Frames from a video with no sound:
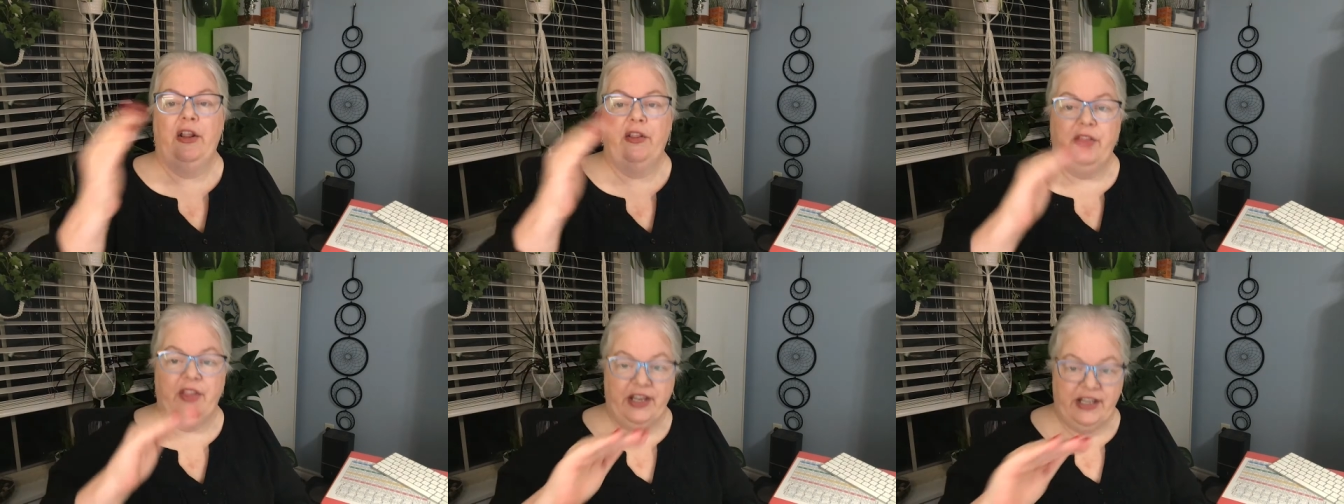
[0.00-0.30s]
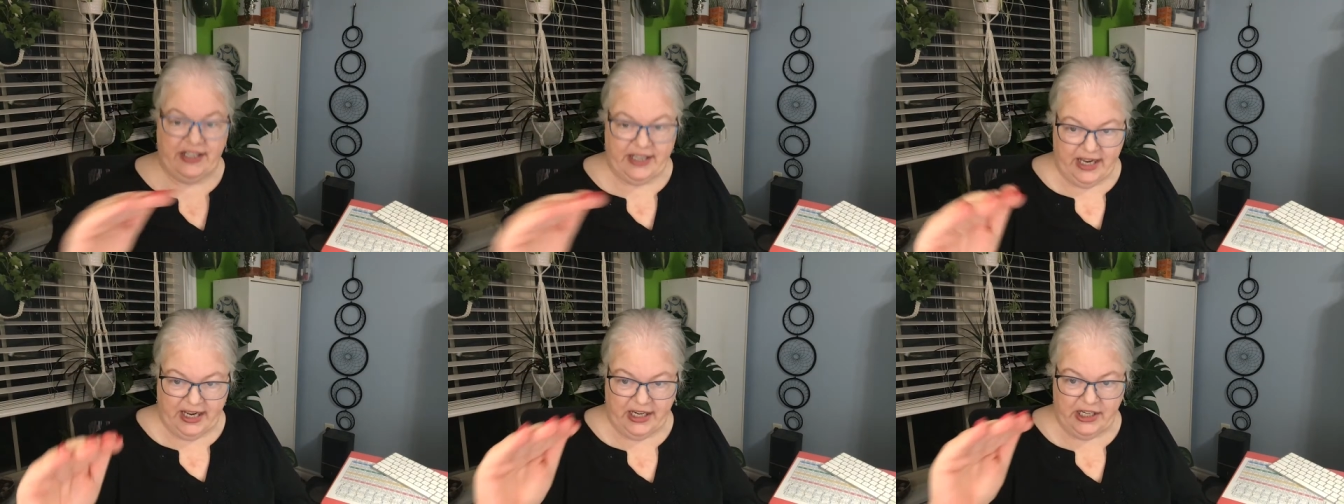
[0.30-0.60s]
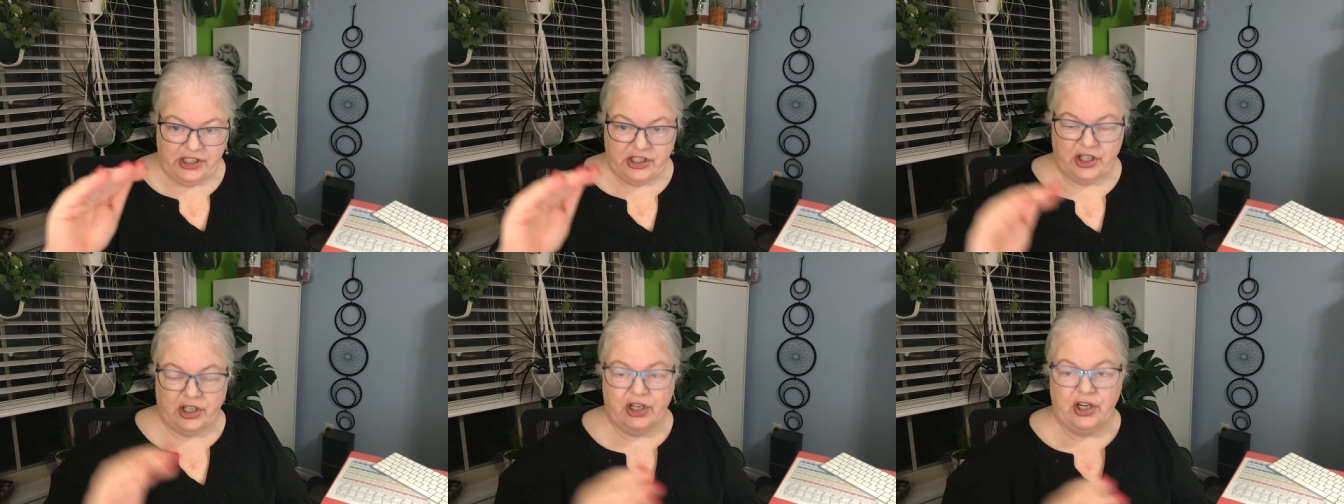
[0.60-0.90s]
the
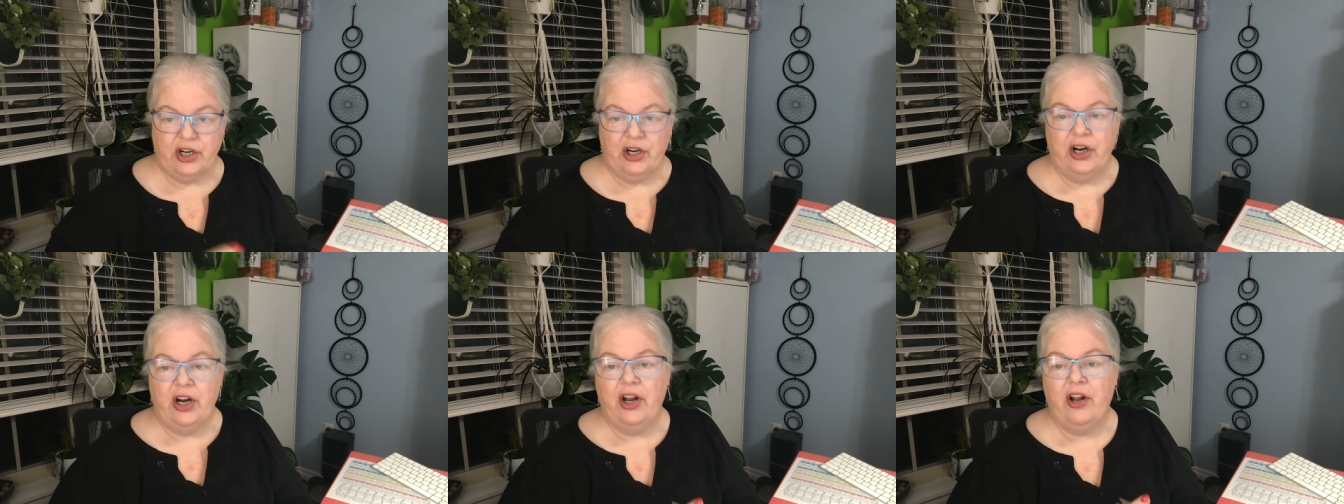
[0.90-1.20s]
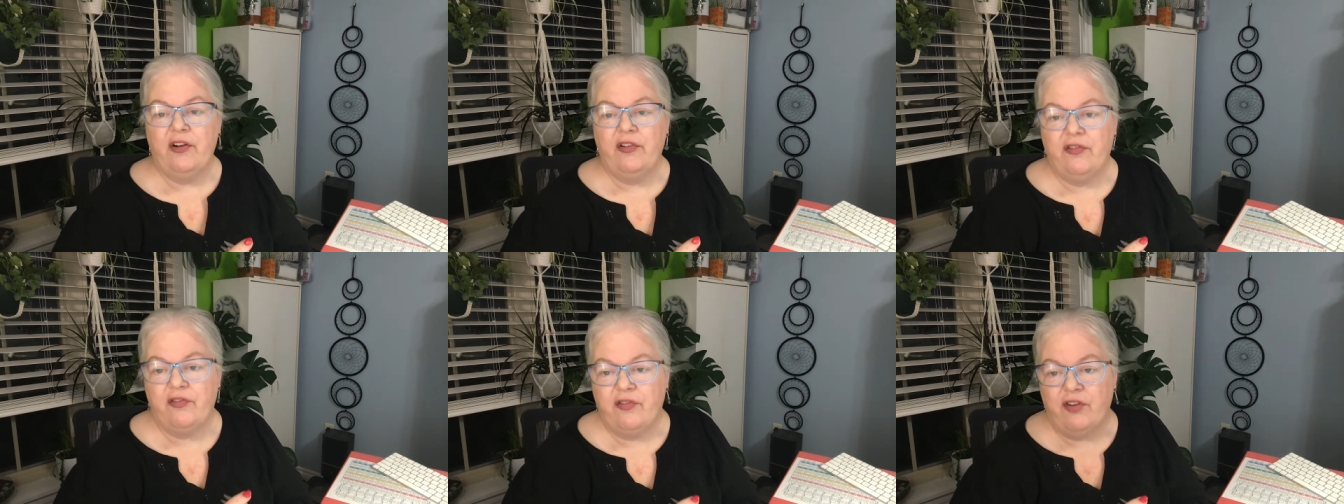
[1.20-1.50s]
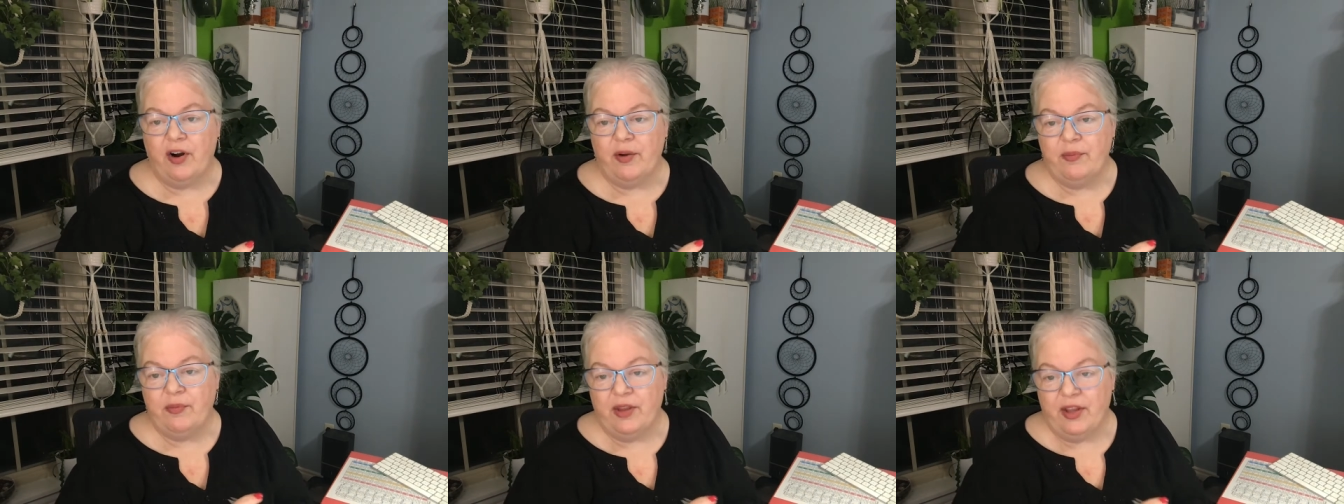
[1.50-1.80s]
danger
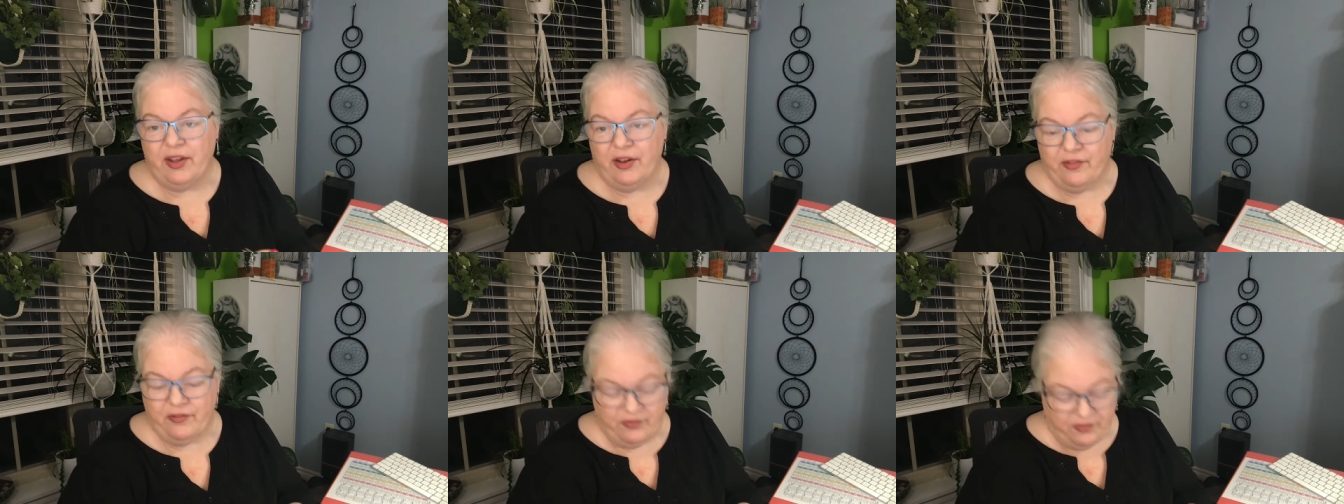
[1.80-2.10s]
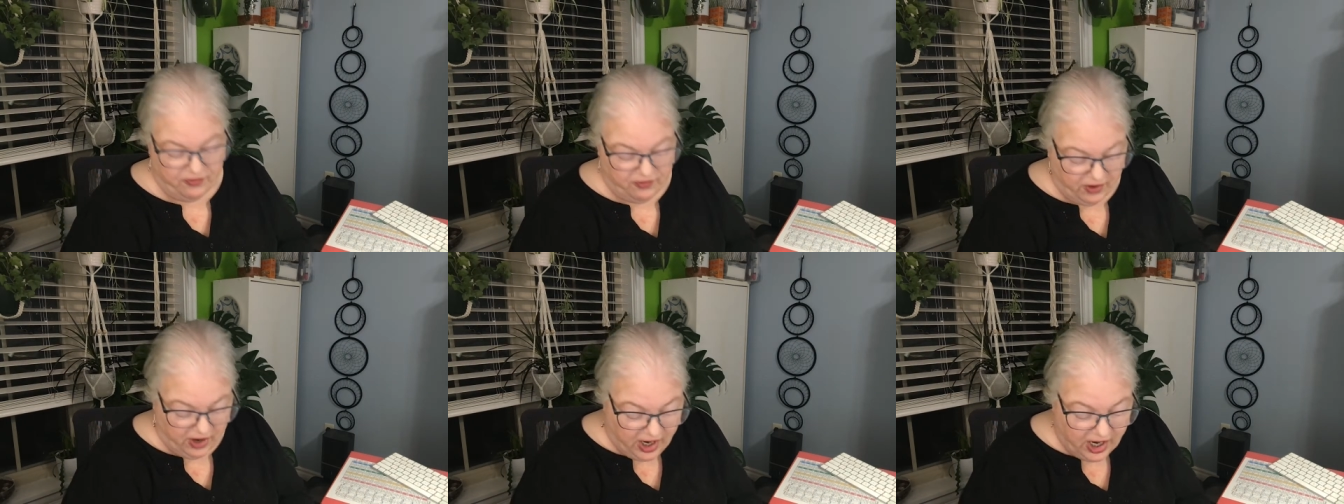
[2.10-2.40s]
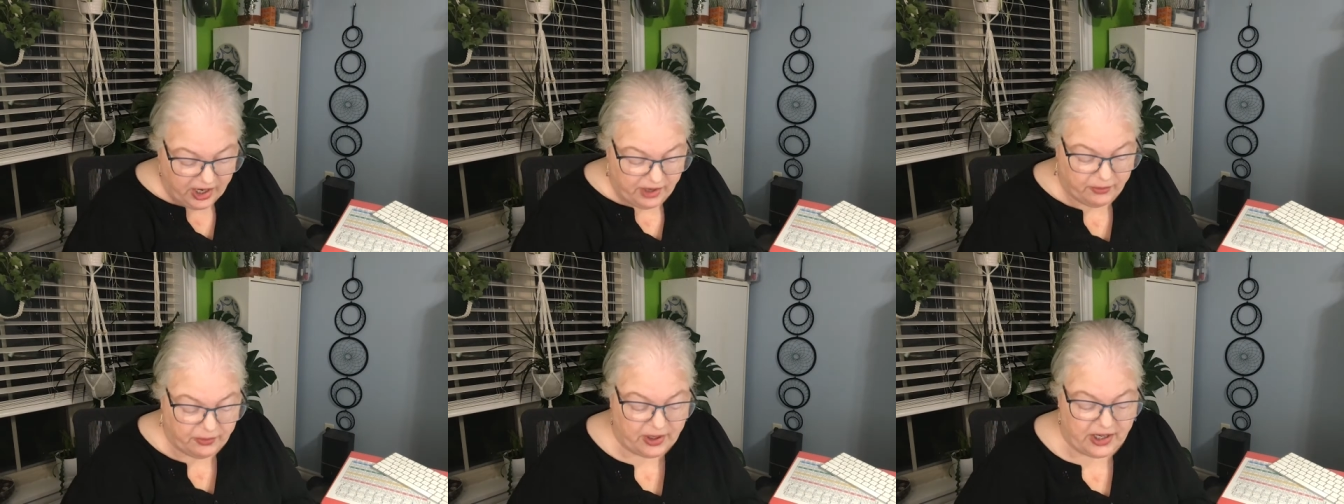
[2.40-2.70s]
from the
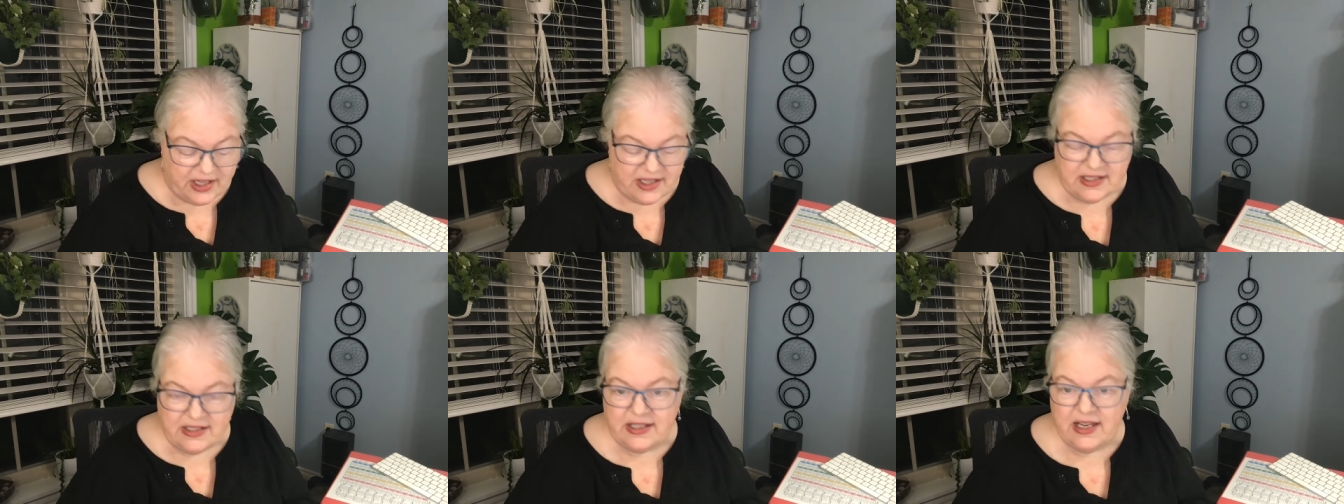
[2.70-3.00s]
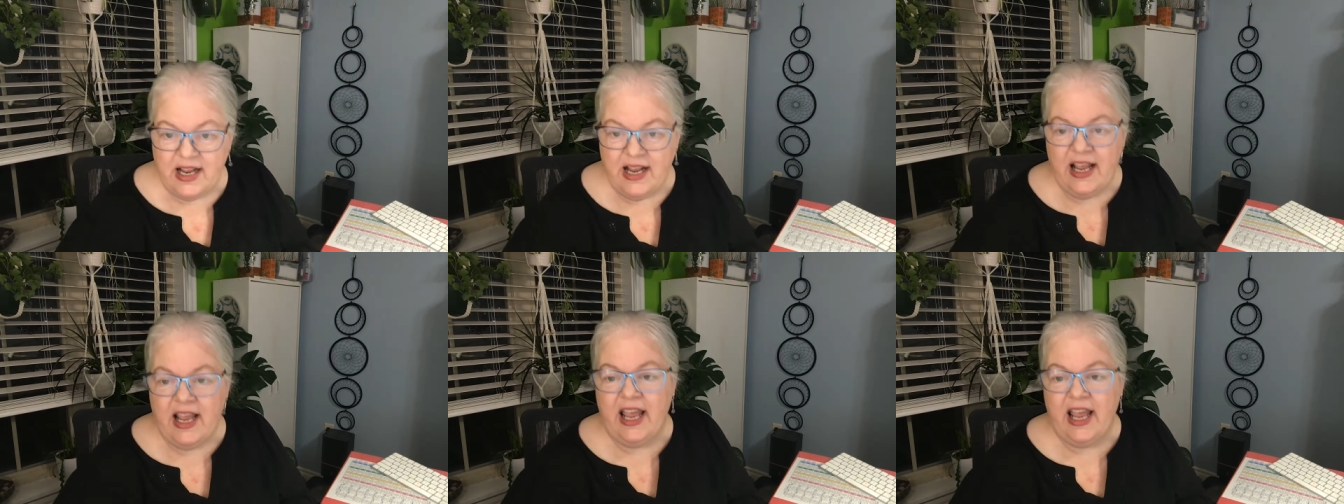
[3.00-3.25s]
virus